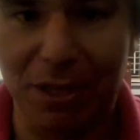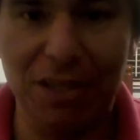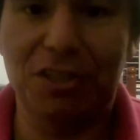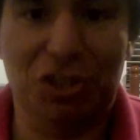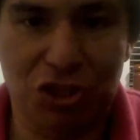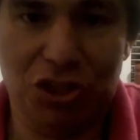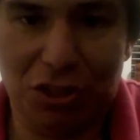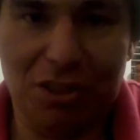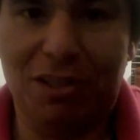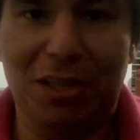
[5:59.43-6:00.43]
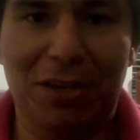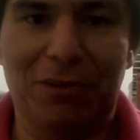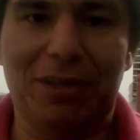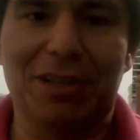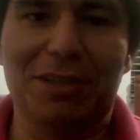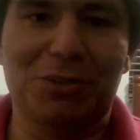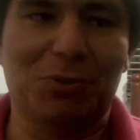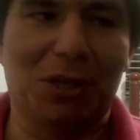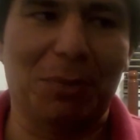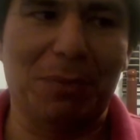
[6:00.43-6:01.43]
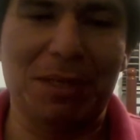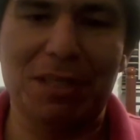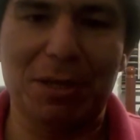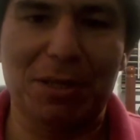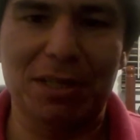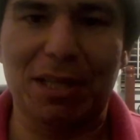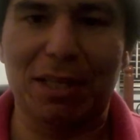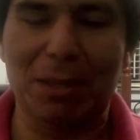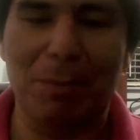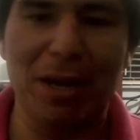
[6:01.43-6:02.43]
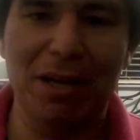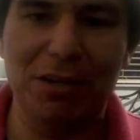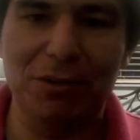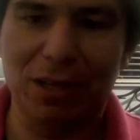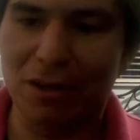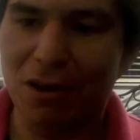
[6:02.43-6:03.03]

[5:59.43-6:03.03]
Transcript: Eating shit literally is like mean they pay you like,